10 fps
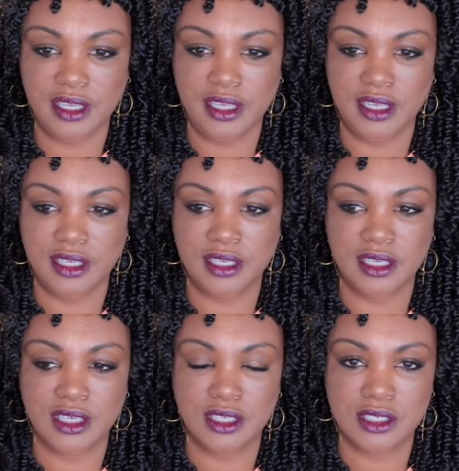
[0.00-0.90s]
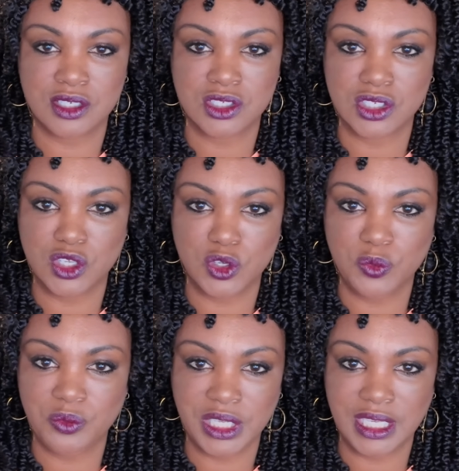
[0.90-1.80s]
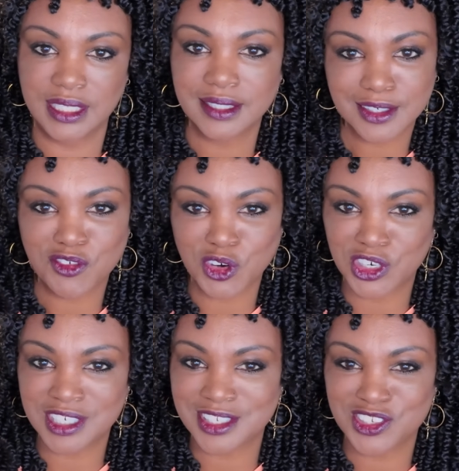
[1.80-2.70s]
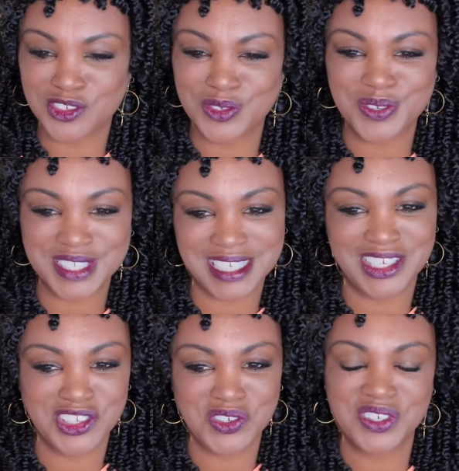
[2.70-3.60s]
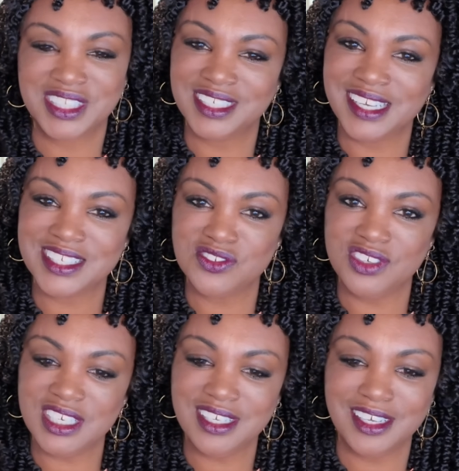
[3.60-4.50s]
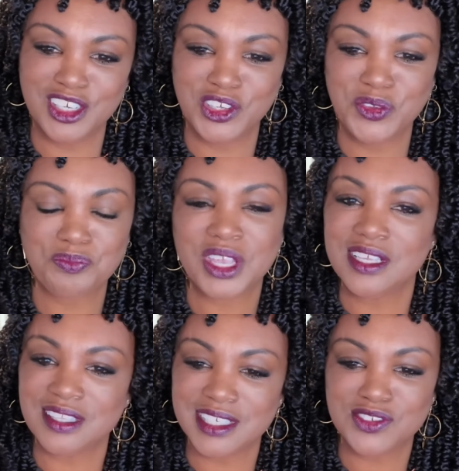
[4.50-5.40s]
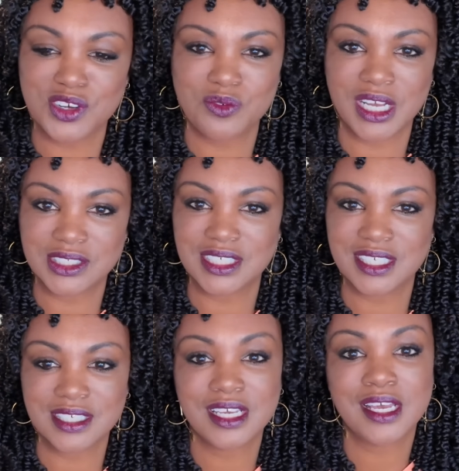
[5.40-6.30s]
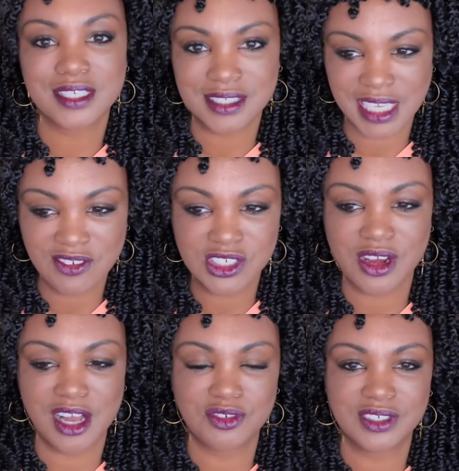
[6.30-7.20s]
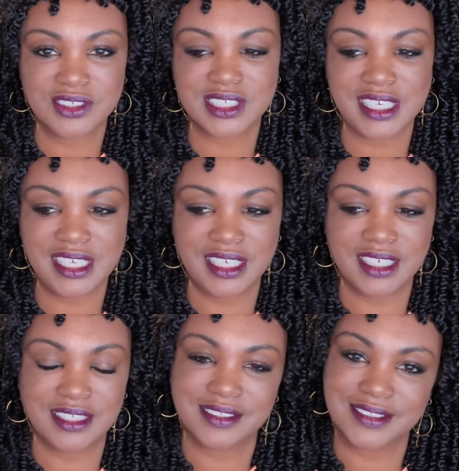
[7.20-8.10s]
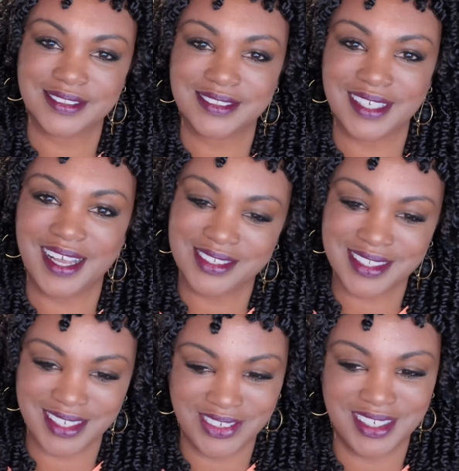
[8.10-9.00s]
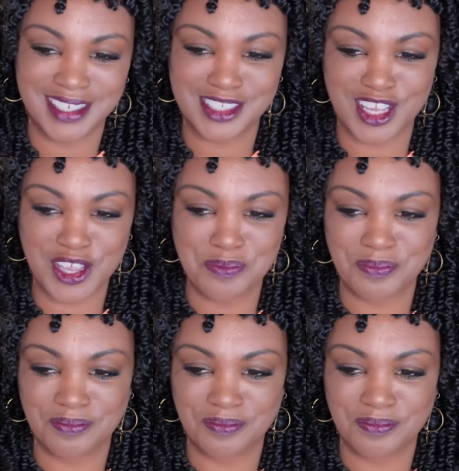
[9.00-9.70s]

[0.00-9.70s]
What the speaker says: And we look forward to seeing you in the next video. Thanks for watching. Safe travels, and I'll see you next time.